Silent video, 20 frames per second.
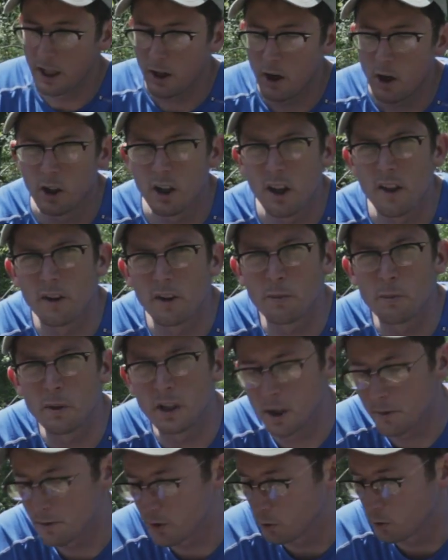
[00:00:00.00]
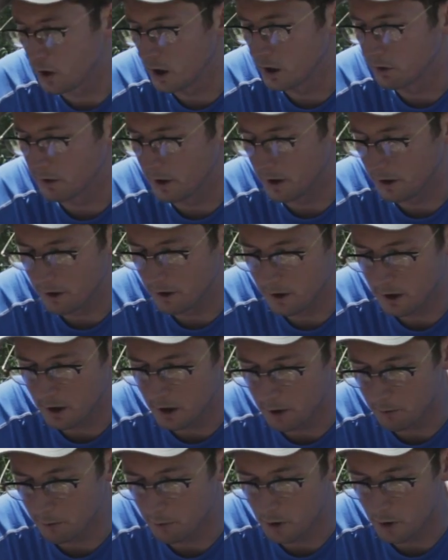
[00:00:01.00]
all of this becomes relevant
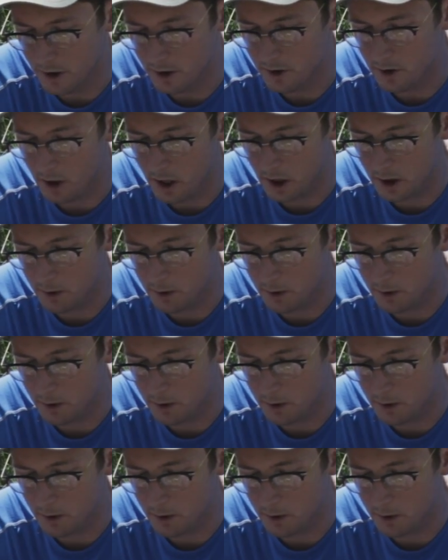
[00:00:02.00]
um, when you talk